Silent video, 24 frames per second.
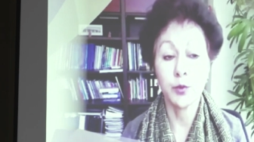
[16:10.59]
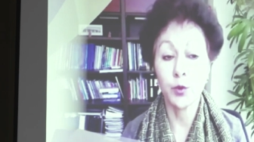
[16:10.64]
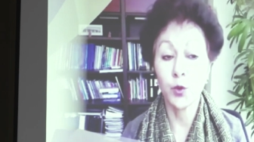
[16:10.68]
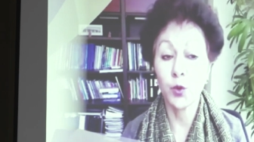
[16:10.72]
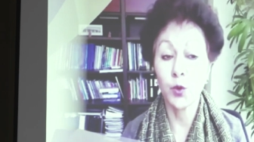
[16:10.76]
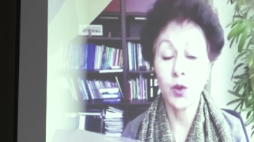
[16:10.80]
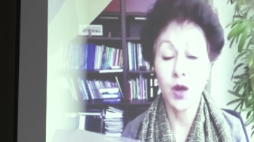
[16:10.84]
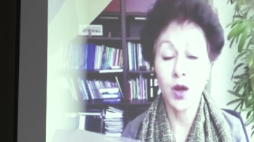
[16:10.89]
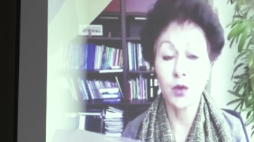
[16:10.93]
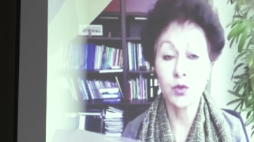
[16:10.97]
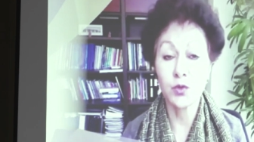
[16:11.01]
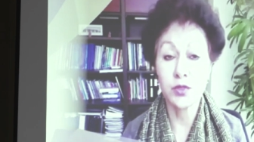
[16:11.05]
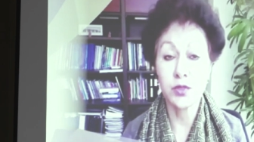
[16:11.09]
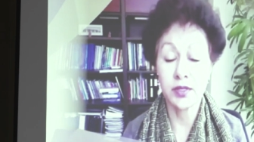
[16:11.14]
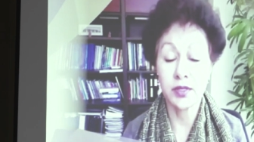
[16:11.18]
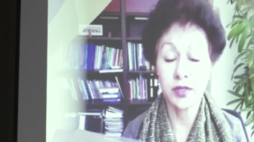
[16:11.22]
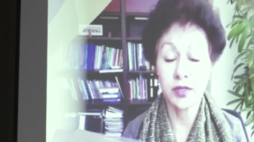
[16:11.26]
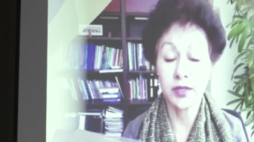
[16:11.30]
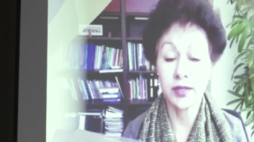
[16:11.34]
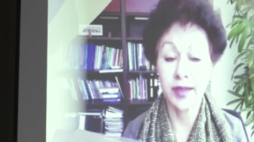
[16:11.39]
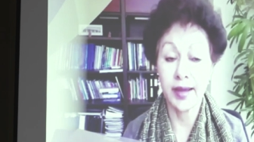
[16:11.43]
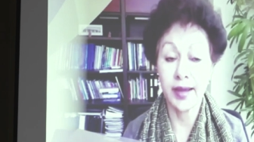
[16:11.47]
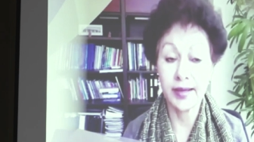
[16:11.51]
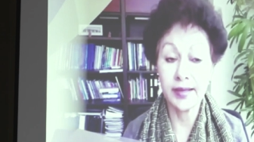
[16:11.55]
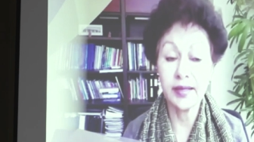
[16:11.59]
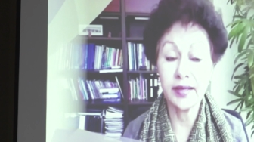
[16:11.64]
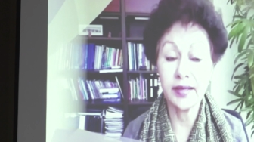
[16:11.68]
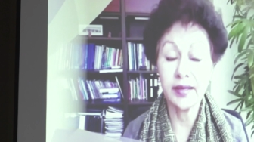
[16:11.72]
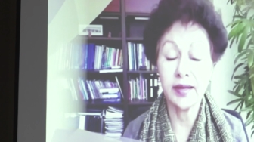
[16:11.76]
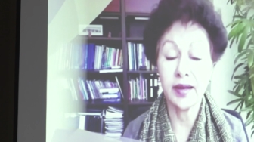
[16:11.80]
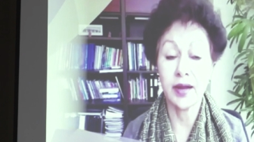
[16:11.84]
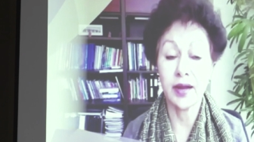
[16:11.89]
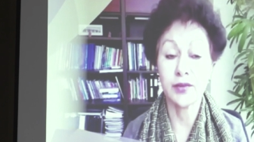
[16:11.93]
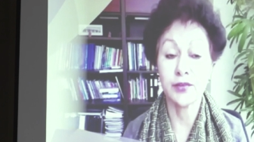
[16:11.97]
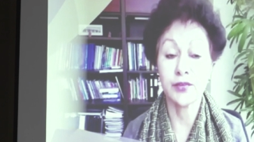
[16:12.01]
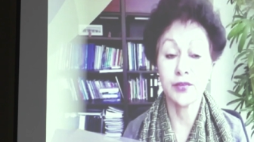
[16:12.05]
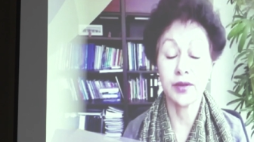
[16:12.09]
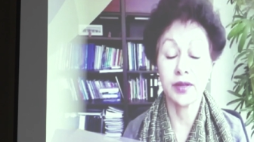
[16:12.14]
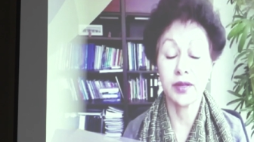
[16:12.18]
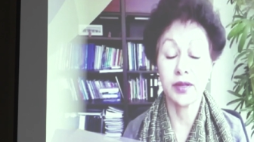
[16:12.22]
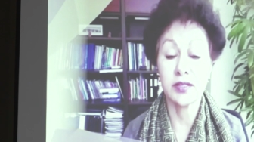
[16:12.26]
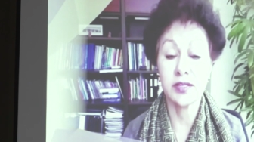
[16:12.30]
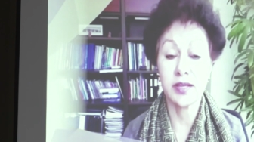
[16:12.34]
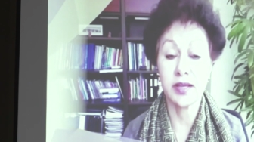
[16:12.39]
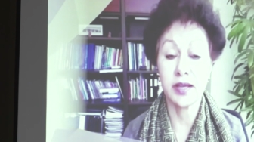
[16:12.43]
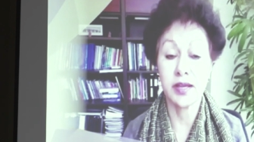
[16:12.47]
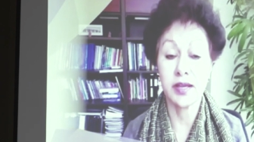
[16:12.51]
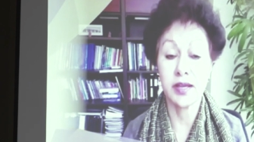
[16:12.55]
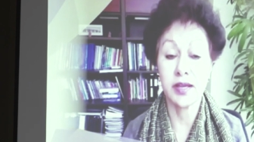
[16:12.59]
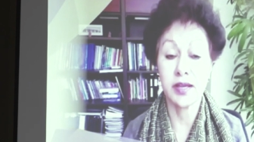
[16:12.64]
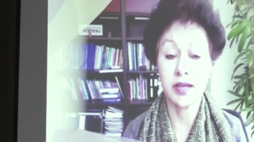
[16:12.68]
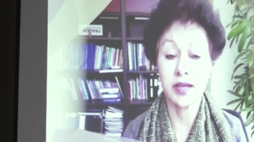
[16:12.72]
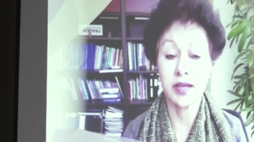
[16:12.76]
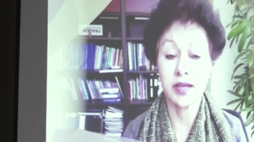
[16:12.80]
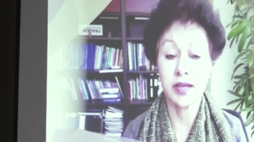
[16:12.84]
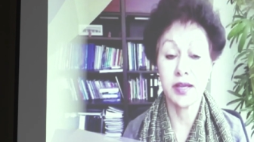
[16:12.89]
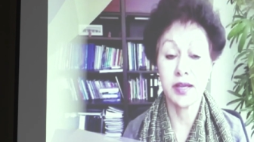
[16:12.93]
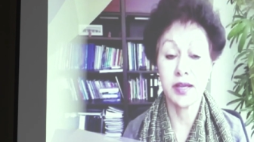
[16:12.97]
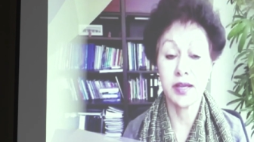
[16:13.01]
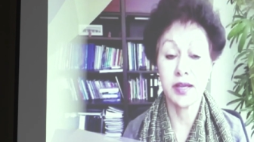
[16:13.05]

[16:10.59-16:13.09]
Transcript: broke out in 1910,